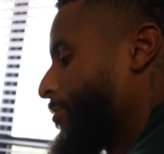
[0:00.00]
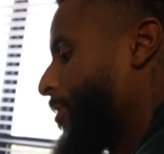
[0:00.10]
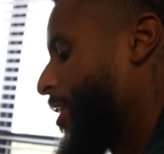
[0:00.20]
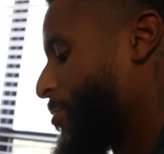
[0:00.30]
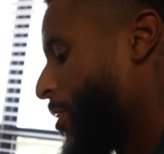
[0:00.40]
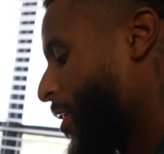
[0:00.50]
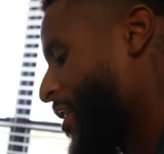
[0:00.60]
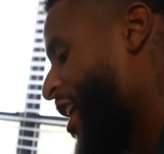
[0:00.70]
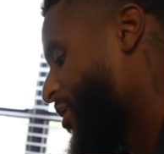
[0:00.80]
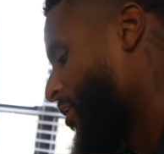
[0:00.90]
This mug
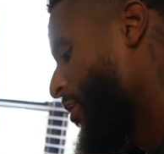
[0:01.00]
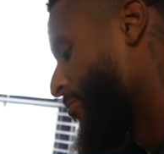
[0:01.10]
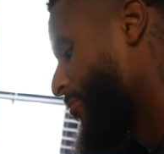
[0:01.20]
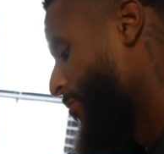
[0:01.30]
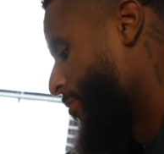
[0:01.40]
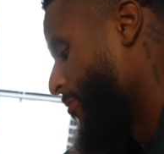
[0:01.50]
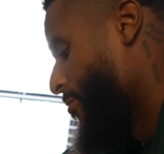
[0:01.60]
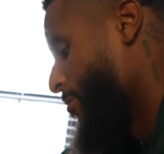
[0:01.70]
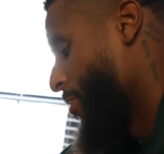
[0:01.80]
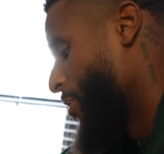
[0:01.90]
is actually
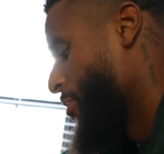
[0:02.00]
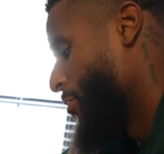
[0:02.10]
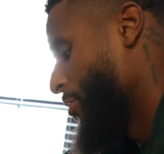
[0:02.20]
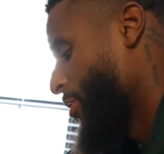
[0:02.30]
huge.